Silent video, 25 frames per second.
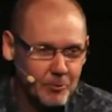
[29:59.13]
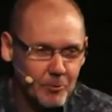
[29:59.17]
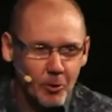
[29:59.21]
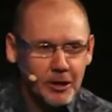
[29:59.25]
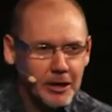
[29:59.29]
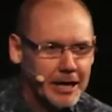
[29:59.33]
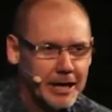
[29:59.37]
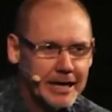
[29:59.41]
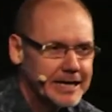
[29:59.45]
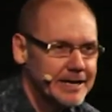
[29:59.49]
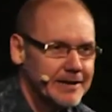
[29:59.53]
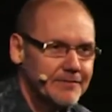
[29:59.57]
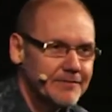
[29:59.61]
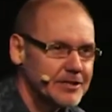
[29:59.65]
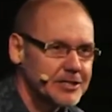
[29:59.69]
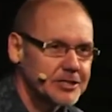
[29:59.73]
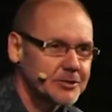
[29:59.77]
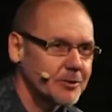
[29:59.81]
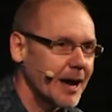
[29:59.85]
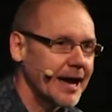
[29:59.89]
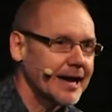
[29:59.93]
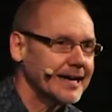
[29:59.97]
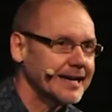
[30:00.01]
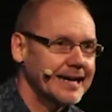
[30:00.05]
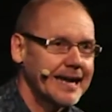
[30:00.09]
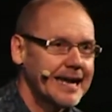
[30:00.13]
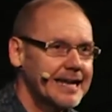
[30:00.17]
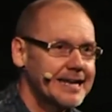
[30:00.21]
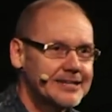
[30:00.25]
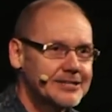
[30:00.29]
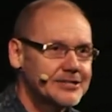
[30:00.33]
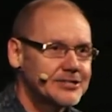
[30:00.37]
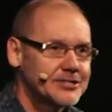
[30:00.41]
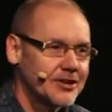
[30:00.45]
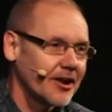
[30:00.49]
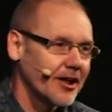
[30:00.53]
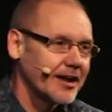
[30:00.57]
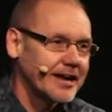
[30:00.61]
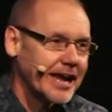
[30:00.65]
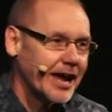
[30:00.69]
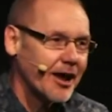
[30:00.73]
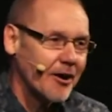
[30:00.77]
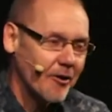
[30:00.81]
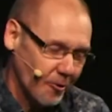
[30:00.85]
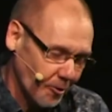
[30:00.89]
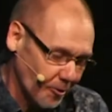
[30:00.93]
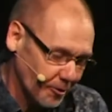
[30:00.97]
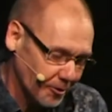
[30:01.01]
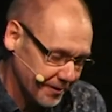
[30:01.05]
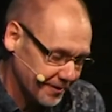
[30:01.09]
we want to leave it to our kids, and I
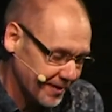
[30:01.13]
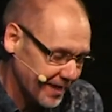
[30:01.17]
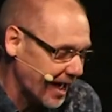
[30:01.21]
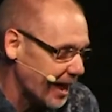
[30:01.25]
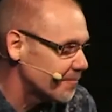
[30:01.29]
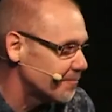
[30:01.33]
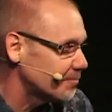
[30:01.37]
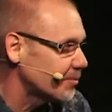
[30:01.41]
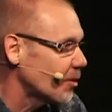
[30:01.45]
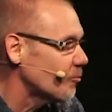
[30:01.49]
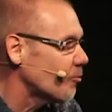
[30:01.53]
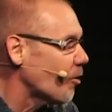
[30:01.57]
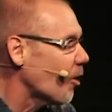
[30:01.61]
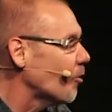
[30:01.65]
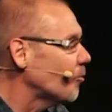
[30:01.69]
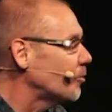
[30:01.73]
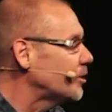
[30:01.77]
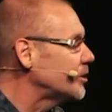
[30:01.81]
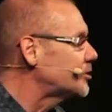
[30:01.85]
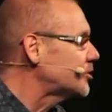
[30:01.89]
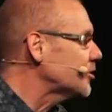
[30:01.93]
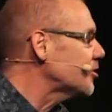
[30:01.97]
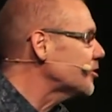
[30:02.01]
get all of that. But what we